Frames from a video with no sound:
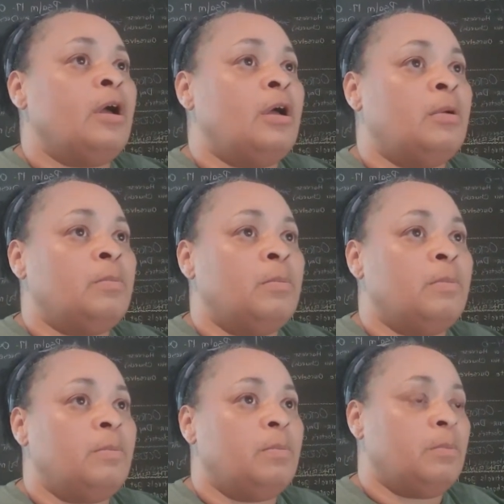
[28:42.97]
Um,
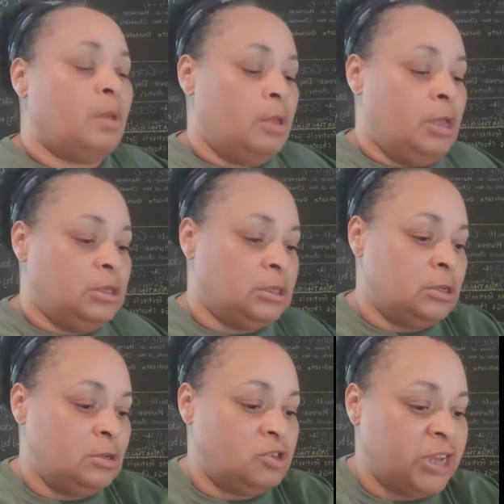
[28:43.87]

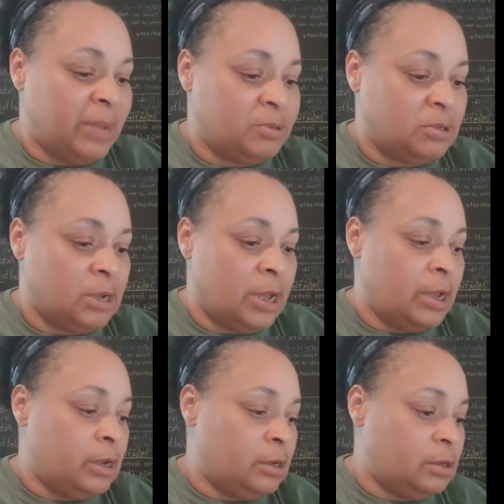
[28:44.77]
Ezekiel chapter
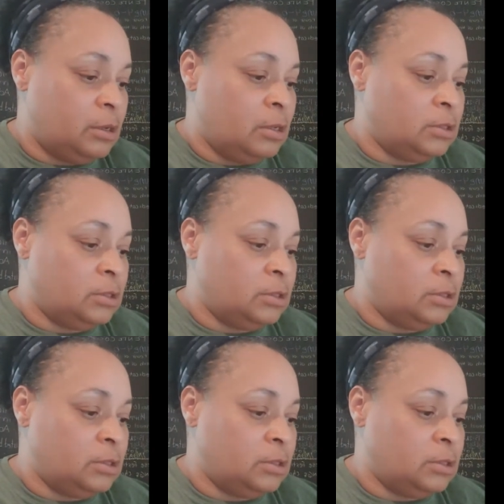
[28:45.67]
9